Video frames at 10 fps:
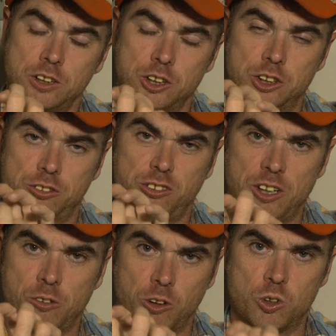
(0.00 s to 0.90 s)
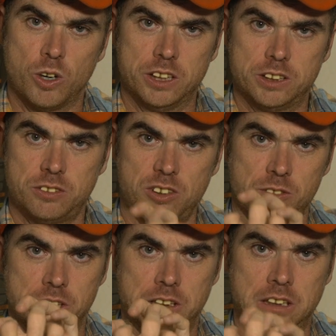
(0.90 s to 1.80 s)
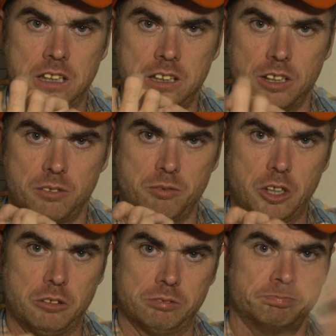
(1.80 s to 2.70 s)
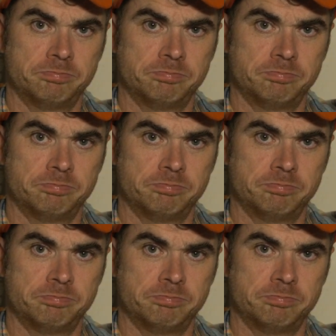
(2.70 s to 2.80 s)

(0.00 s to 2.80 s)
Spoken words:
It's a friend request from the sun to the moon.